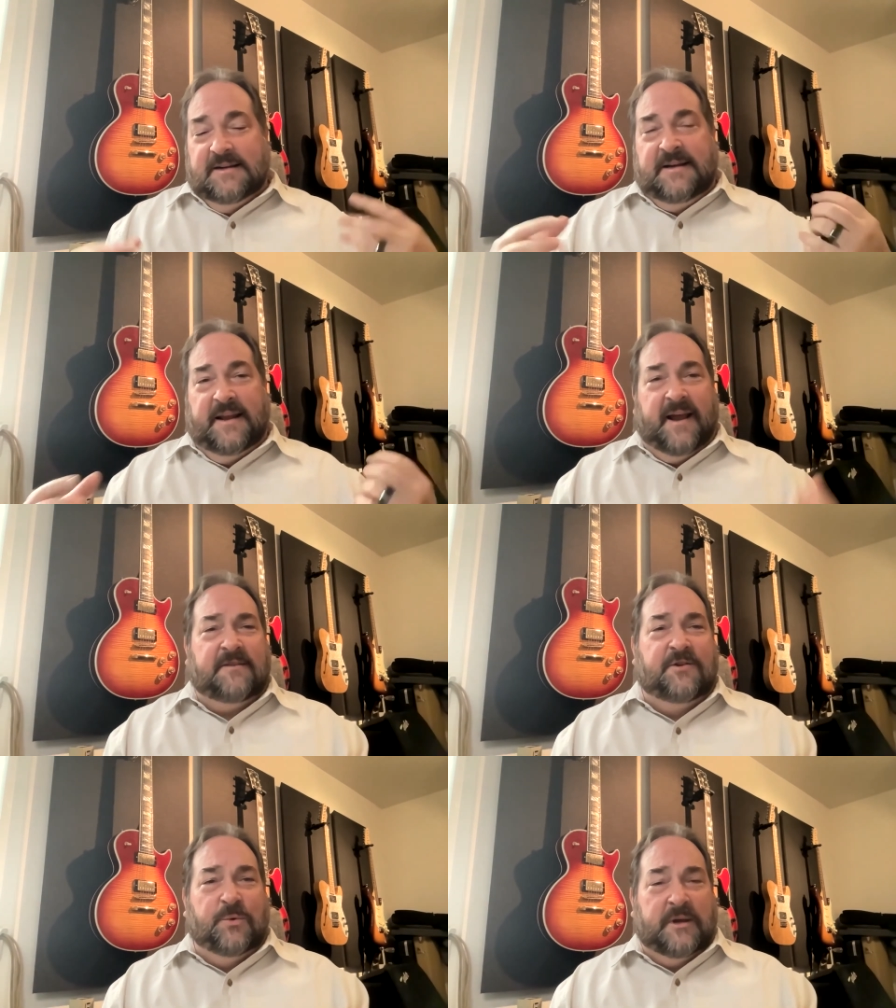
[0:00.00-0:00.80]

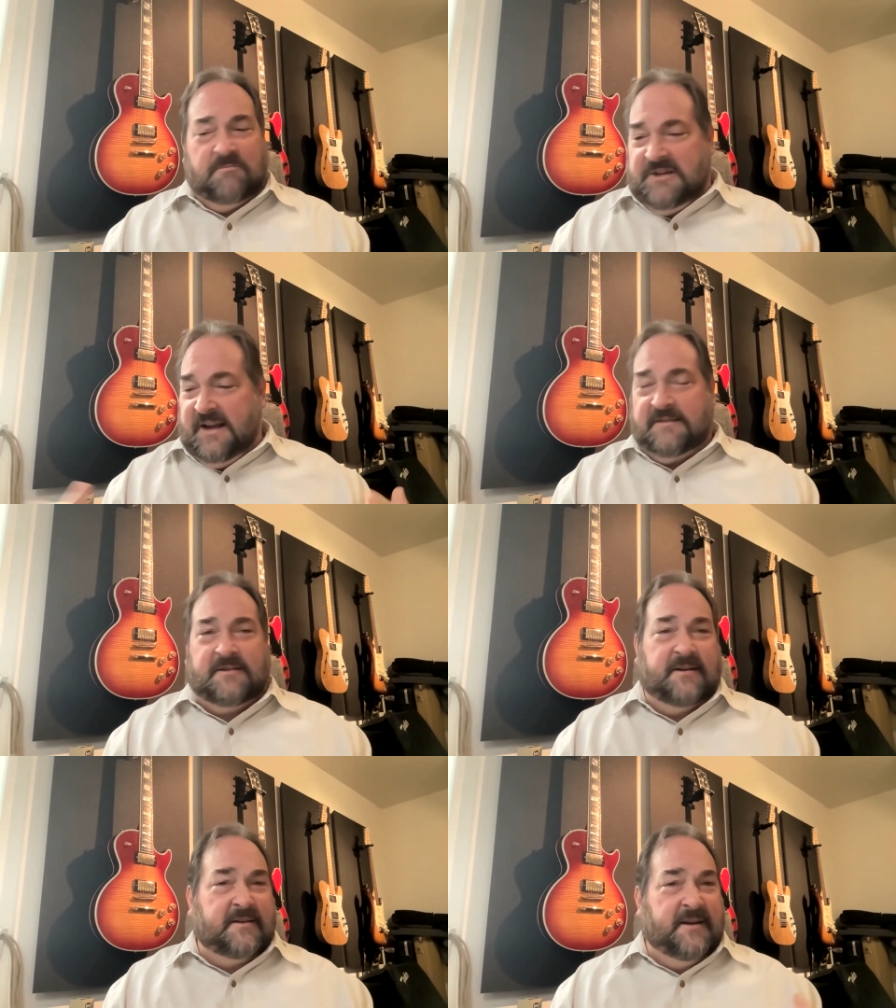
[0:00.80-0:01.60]
connect to it,
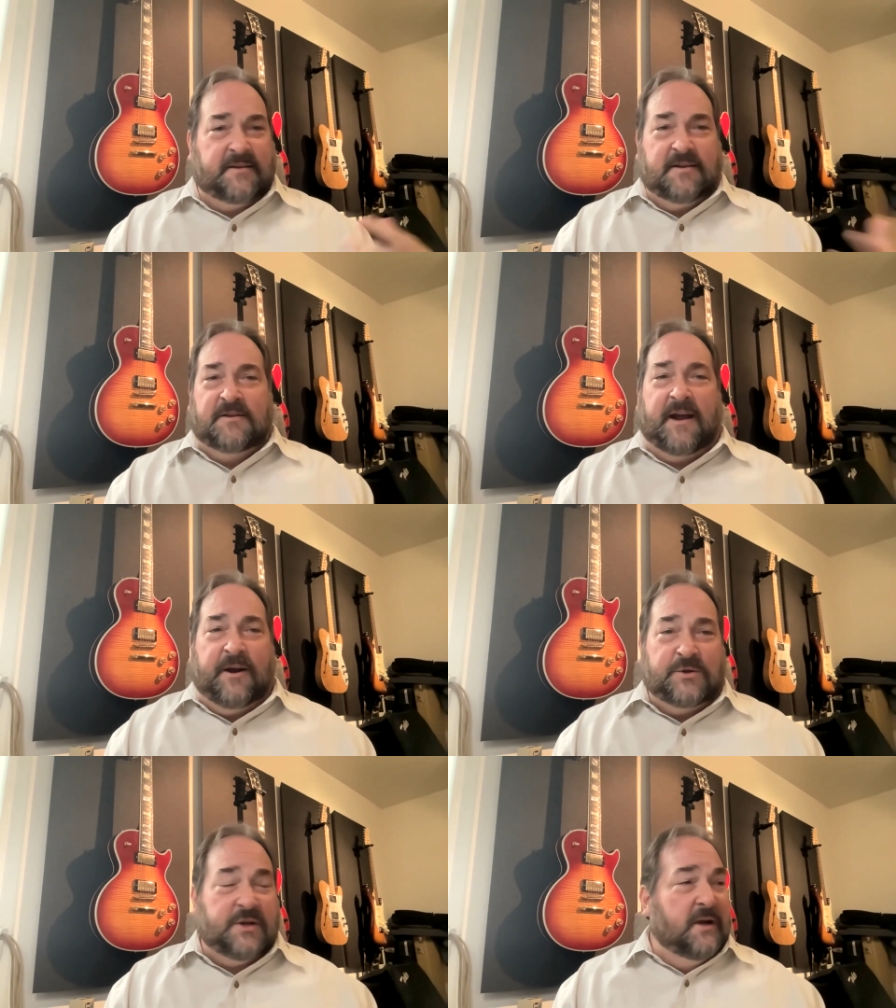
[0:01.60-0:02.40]
test it, kick the
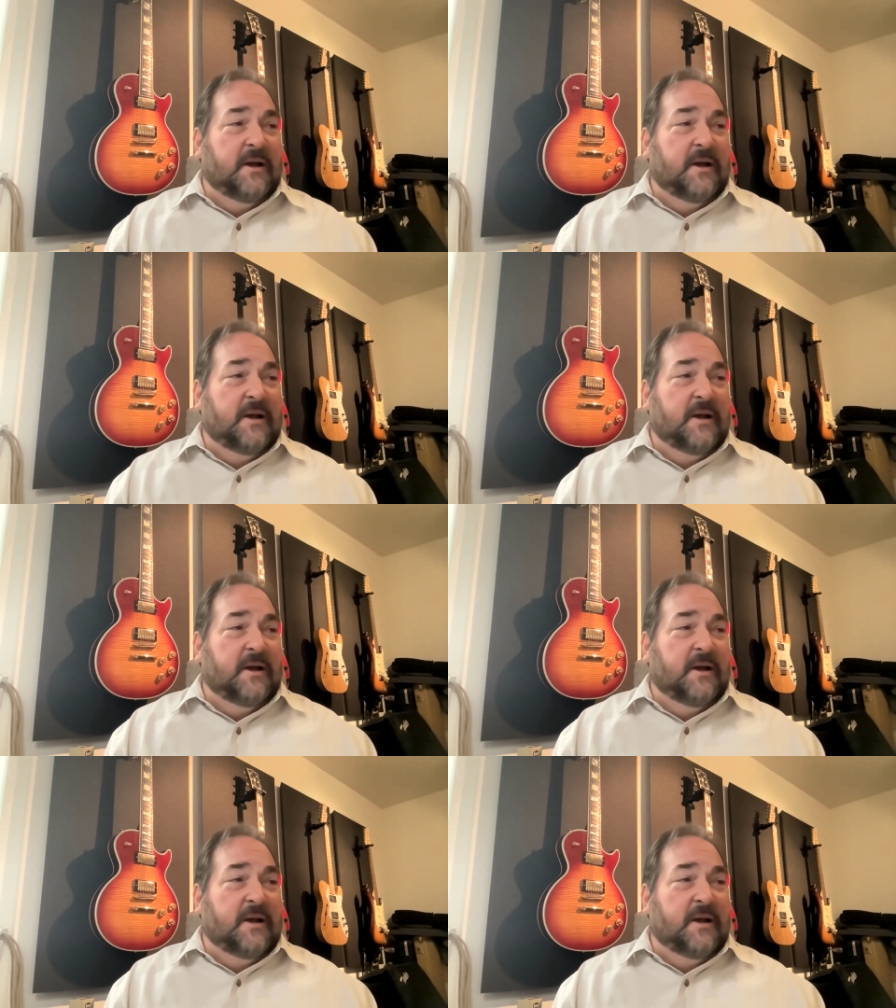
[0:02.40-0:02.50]
tires.